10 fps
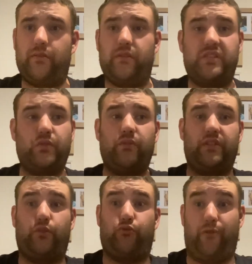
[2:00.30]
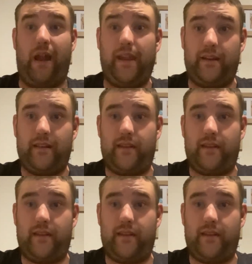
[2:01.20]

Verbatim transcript: The story's great.